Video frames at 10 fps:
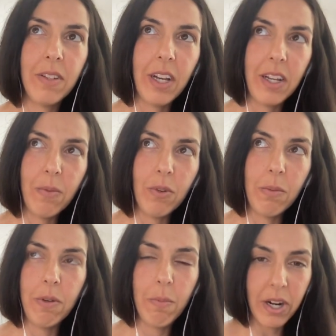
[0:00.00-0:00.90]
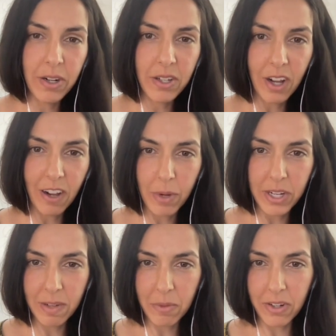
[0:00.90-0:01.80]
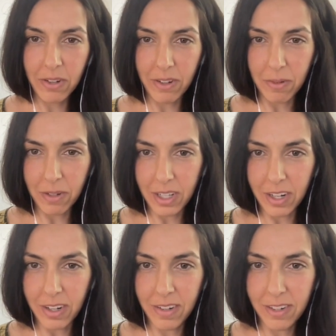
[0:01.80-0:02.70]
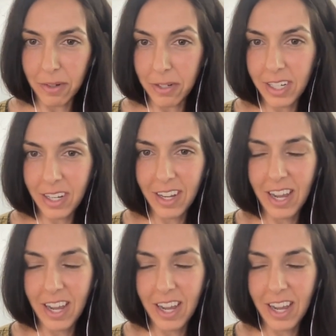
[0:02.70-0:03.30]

that would be better solved by someone who knew what they're doing,